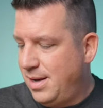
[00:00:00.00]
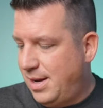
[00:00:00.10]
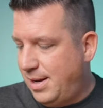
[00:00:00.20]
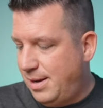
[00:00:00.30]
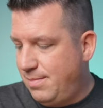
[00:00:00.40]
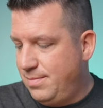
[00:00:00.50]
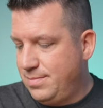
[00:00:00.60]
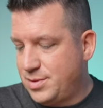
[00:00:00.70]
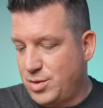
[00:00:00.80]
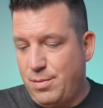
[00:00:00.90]

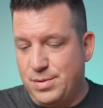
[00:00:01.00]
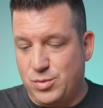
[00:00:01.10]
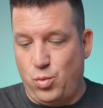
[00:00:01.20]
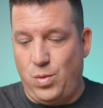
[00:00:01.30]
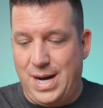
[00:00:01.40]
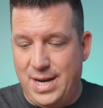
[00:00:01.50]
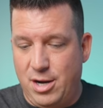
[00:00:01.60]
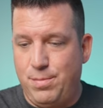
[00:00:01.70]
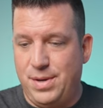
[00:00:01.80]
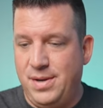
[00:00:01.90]
Um, so it opens wide
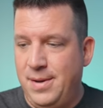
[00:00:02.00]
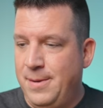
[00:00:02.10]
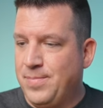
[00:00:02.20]
open.